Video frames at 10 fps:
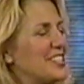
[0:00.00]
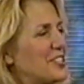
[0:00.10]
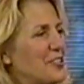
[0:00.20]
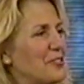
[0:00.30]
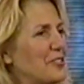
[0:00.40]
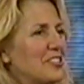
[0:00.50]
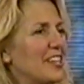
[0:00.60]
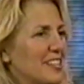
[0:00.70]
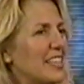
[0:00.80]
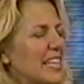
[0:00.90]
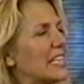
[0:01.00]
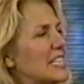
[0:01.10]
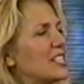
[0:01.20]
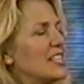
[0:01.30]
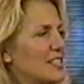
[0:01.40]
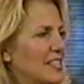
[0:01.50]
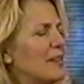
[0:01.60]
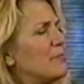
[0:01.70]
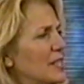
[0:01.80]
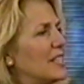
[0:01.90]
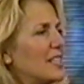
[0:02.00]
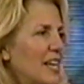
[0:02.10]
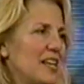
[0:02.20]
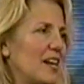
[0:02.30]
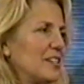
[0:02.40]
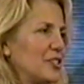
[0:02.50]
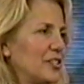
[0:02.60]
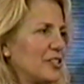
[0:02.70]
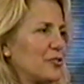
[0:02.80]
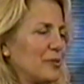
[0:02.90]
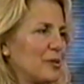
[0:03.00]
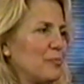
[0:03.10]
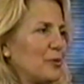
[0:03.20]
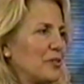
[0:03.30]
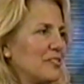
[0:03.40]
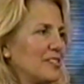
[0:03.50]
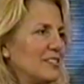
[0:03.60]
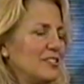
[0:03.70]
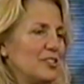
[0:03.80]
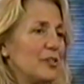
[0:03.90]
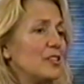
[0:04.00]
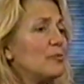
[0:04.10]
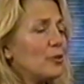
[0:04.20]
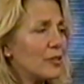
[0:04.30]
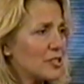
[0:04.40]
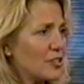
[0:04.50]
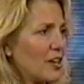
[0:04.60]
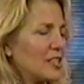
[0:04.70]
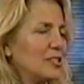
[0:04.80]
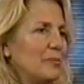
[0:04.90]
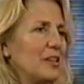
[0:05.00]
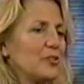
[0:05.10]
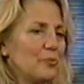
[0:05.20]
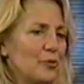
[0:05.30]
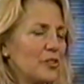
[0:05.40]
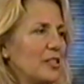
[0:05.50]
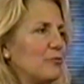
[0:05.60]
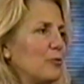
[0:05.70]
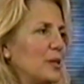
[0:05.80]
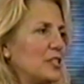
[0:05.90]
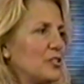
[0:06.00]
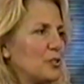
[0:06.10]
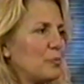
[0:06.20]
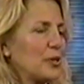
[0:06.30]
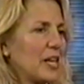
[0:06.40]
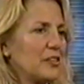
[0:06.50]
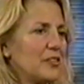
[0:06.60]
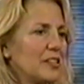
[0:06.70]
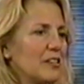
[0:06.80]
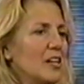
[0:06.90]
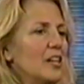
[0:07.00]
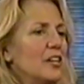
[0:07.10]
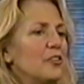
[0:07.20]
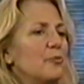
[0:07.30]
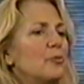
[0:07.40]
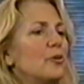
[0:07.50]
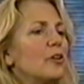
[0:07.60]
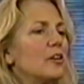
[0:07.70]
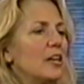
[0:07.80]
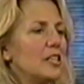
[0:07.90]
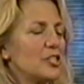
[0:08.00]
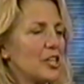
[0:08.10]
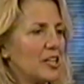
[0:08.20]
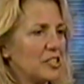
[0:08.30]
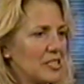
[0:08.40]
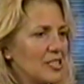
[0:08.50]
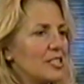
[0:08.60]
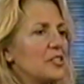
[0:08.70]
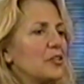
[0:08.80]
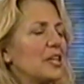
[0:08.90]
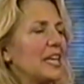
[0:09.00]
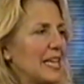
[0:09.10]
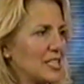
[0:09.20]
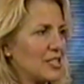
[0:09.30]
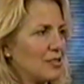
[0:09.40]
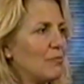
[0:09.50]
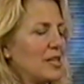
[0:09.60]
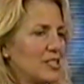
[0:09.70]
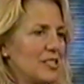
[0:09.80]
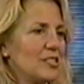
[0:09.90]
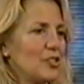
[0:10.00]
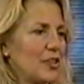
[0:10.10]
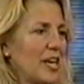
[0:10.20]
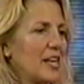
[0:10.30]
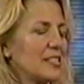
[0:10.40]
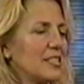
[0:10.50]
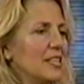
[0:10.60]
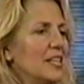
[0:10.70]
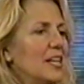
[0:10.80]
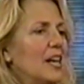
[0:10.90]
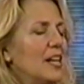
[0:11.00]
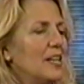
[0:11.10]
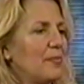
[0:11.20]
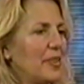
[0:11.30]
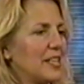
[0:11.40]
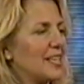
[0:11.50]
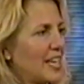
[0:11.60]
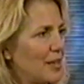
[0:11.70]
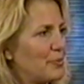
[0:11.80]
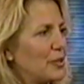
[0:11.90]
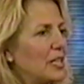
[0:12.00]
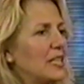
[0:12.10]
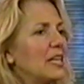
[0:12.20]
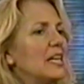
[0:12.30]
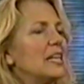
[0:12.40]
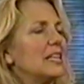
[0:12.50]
So meeting it head on is an extremely important thing to do. And the more it's talked about, the more the information is put out there, the more a child consistently gets the message that that gambling